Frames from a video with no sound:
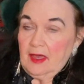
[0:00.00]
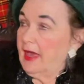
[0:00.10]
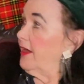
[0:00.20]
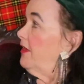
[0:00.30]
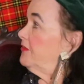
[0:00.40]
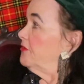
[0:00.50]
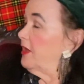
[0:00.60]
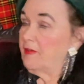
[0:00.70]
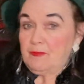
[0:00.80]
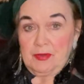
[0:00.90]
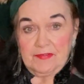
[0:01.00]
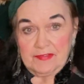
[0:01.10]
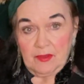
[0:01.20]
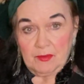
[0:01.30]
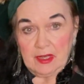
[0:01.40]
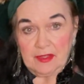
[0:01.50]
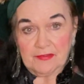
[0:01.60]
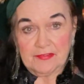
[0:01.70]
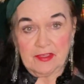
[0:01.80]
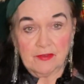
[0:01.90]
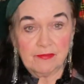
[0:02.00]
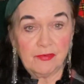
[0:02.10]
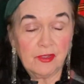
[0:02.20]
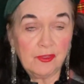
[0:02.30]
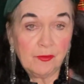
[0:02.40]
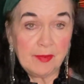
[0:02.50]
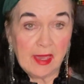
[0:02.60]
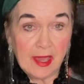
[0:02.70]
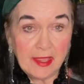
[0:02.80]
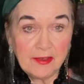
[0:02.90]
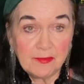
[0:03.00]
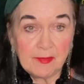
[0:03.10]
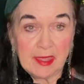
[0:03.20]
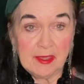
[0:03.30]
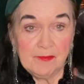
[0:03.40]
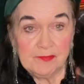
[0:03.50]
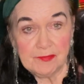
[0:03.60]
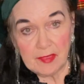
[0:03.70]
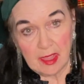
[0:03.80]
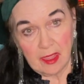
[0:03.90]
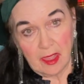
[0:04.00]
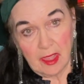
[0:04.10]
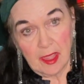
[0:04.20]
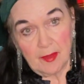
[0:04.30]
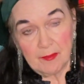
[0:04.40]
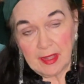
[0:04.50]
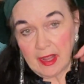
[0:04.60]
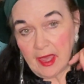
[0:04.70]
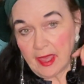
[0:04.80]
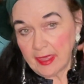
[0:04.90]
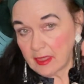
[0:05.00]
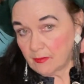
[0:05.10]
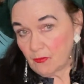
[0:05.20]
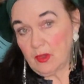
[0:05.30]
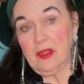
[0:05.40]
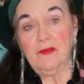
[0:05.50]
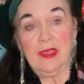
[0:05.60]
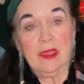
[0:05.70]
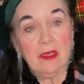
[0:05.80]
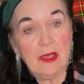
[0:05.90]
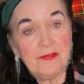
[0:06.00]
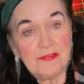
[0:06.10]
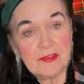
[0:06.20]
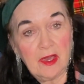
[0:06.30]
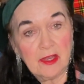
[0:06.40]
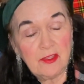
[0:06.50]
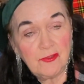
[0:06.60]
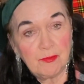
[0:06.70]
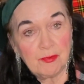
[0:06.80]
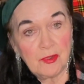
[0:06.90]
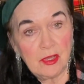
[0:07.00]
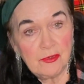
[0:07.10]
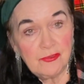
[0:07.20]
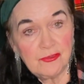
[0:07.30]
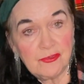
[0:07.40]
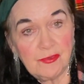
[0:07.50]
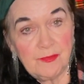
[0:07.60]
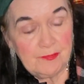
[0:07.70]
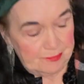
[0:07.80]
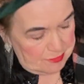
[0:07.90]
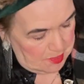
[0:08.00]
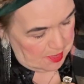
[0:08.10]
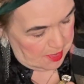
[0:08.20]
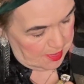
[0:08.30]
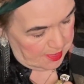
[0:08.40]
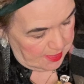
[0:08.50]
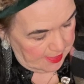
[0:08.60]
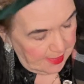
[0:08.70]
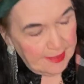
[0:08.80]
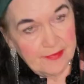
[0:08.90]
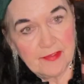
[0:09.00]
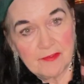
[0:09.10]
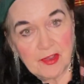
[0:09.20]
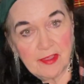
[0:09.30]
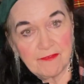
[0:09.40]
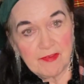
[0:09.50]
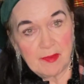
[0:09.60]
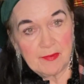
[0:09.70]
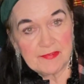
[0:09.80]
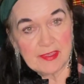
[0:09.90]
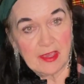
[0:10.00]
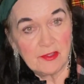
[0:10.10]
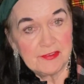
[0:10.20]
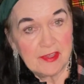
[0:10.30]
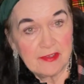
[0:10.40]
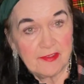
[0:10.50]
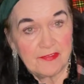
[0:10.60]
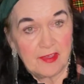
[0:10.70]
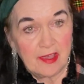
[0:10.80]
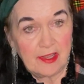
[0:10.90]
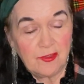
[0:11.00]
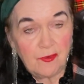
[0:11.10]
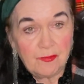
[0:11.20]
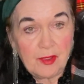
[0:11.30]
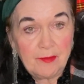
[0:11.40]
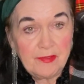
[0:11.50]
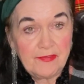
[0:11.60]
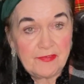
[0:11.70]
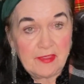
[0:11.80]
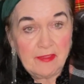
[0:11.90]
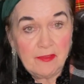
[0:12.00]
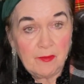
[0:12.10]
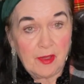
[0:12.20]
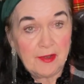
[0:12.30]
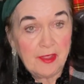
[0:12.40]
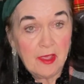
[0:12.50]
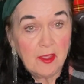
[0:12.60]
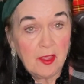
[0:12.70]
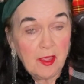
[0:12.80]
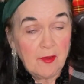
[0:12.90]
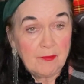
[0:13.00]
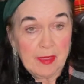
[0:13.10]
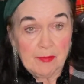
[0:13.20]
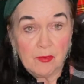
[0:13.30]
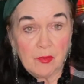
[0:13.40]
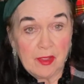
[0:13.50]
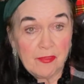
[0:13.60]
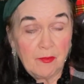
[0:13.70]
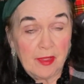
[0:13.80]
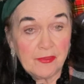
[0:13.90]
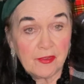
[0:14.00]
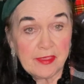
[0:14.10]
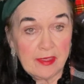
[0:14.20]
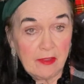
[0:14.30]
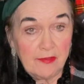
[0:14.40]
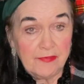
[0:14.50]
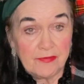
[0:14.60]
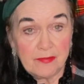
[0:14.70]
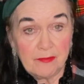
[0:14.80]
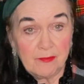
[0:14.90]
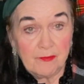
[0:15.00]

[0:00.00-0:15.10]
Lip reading: I also have pussy willows here for you behind me. But I am wearing a Scottish brooch, and it's a very famous Celtic design. You've probably seen them on, people wear them on their kilts,